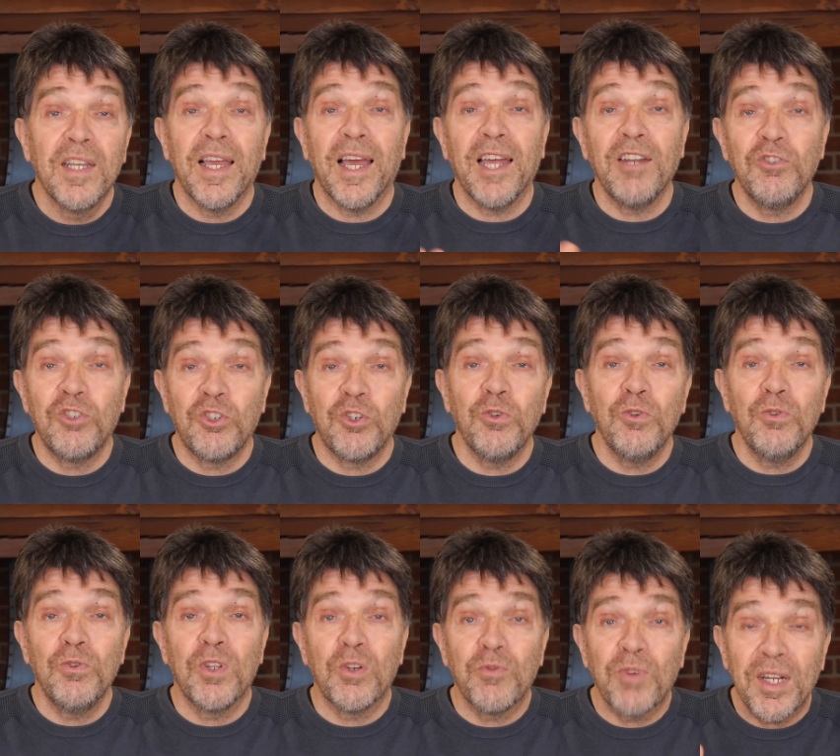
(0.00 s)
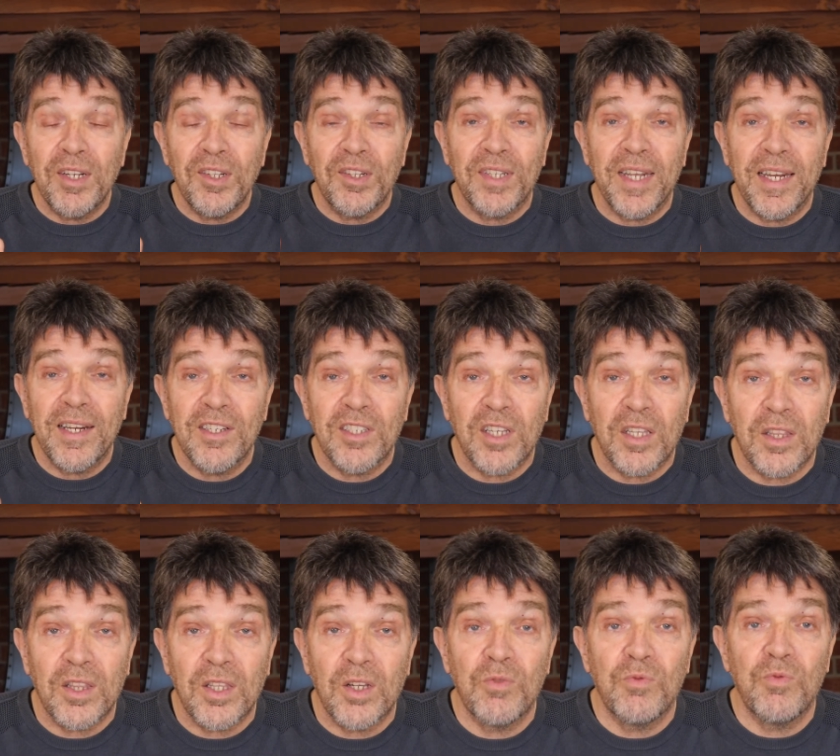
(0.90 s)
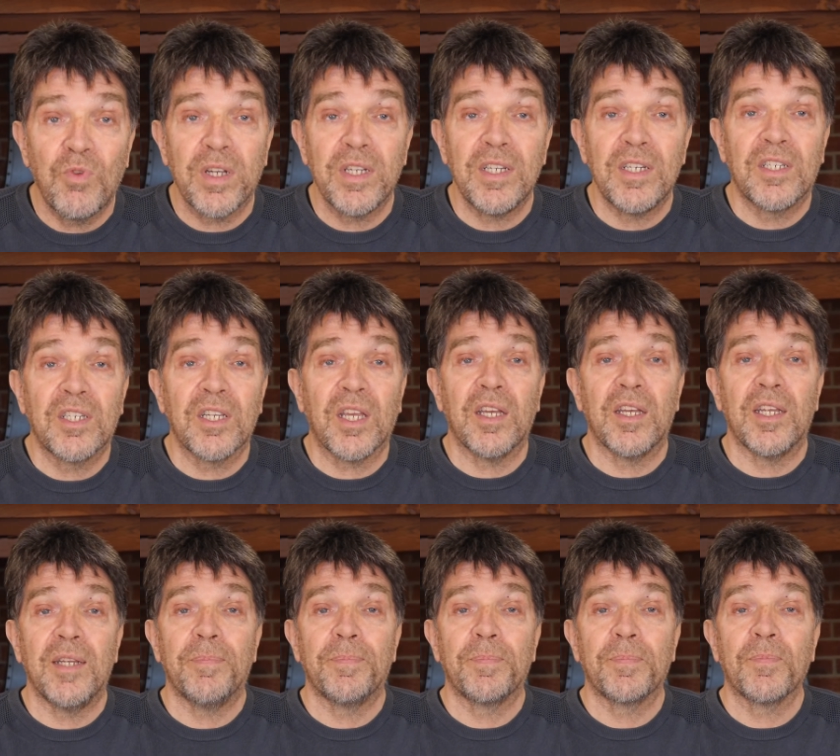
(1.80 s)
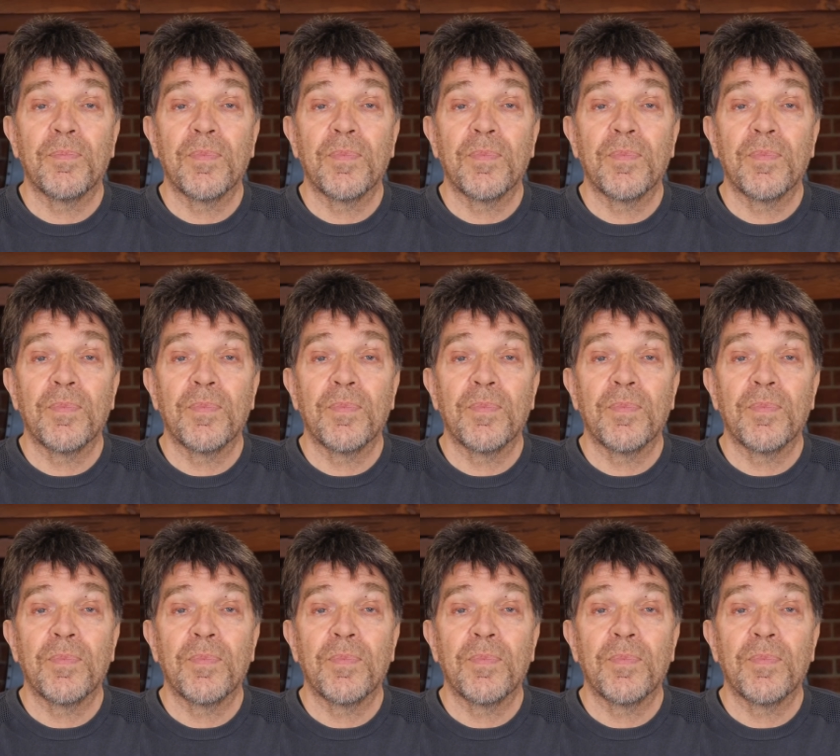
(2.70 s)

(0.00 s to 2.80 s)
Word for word: and do the right things at the right time.